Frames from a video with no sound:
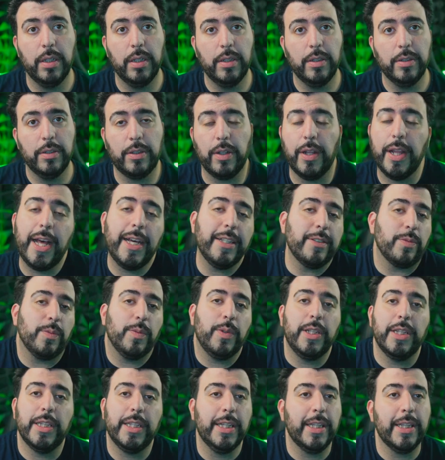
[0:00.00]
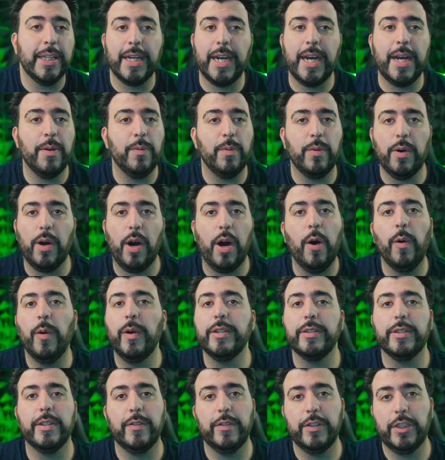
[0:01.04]
So that's one thing that I will
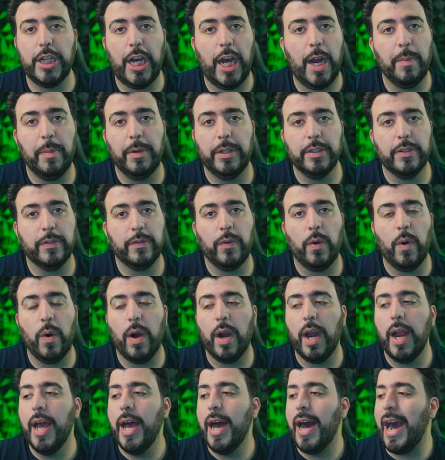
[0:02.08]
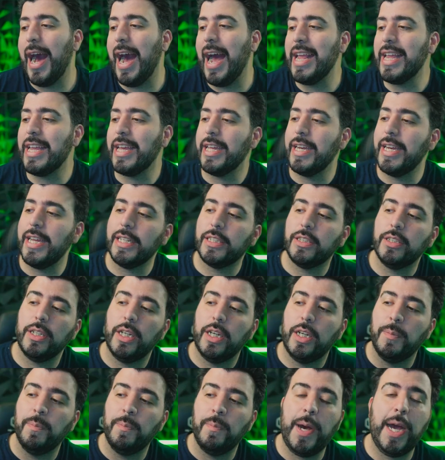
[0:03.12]
always love Jabras for. I can connect
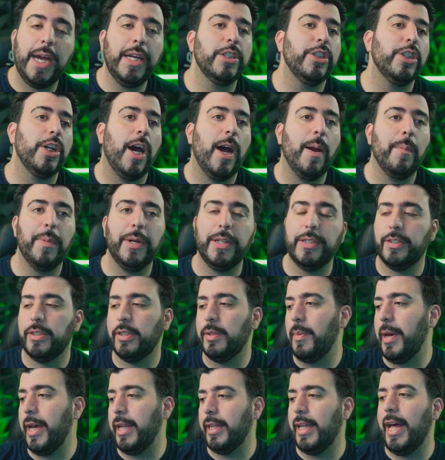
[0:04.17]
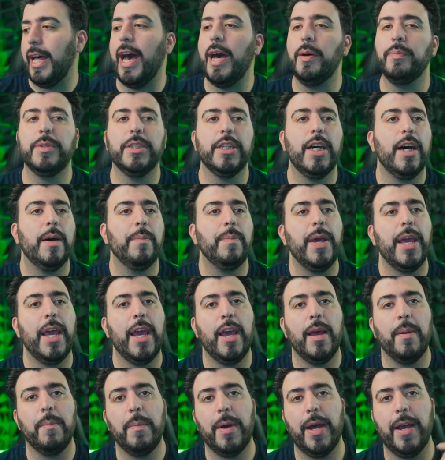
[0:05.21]
my Jabras to my laptop
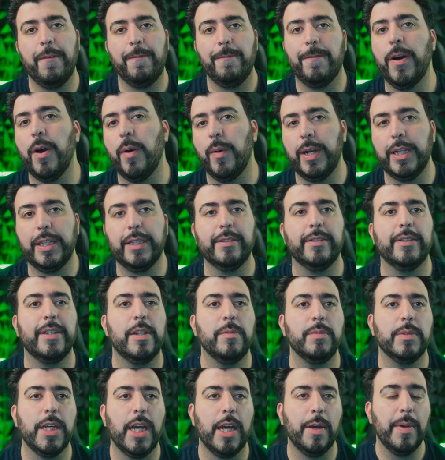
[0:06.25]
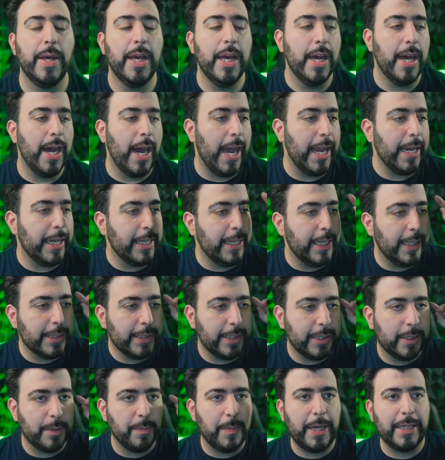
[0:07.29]
and my phone at the same time. I can connect
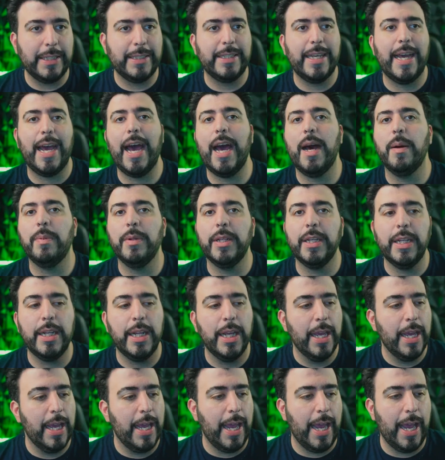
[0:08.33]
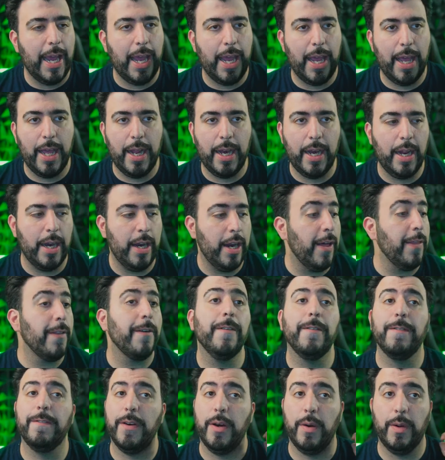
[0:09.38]
it to my tablet and another
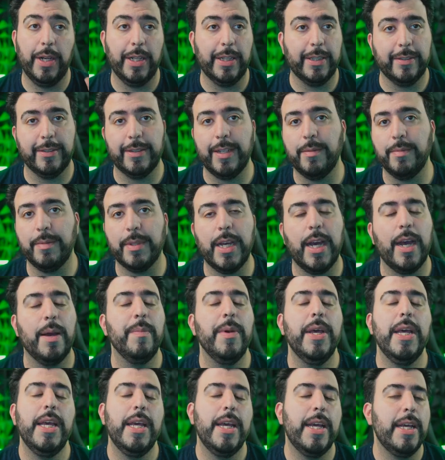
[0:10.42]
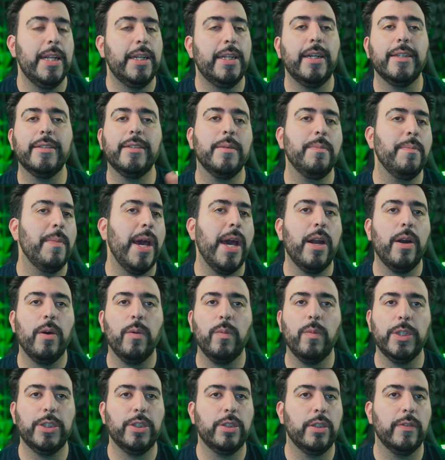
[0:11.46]
phone at the same time. It doesn't matter
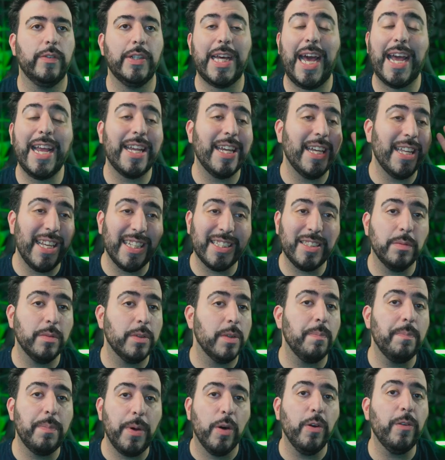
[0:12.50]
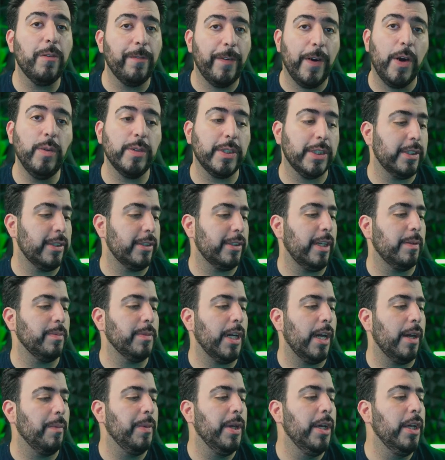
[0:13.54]
which device, I can connect them to both phones at the same
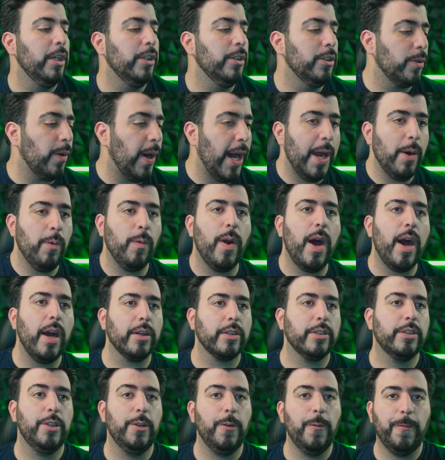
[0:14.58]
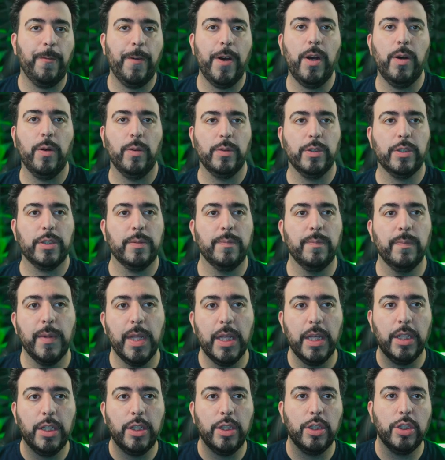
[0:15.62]
time. So I rock two phones.
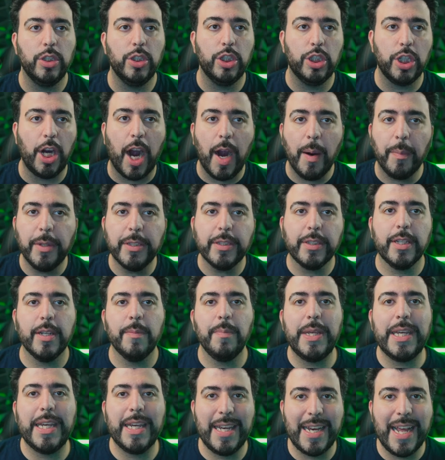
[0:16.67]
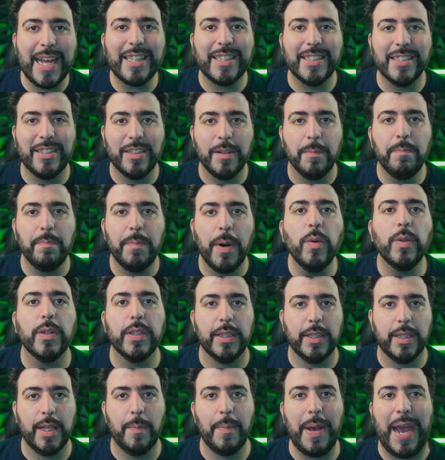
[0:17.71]
Jabras can be connected to both
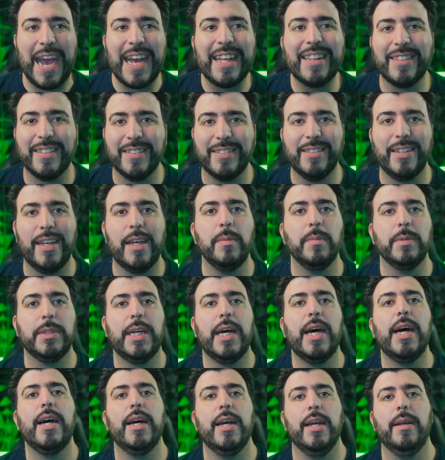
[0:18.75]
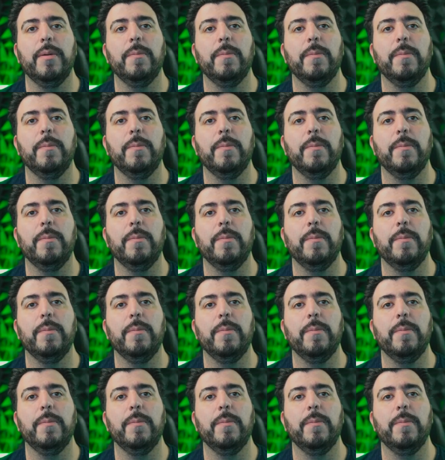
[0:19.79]
of them at the same time.